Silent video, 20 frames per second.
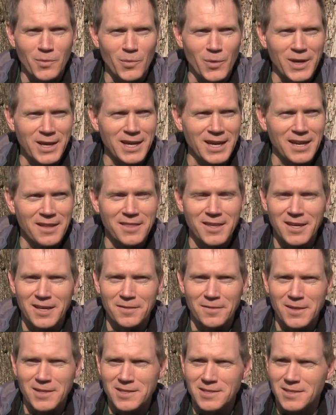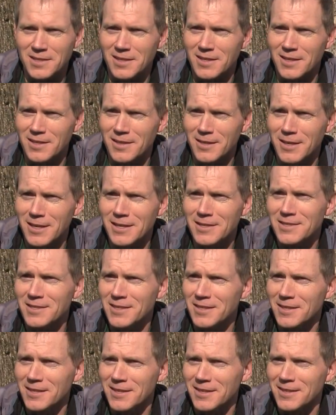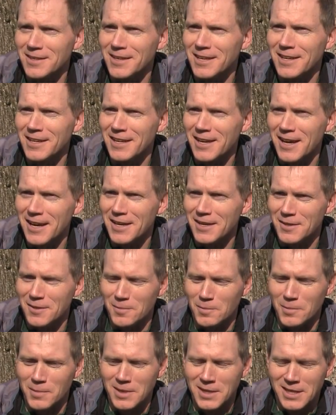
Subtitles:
we kind of think of it as an easy to item.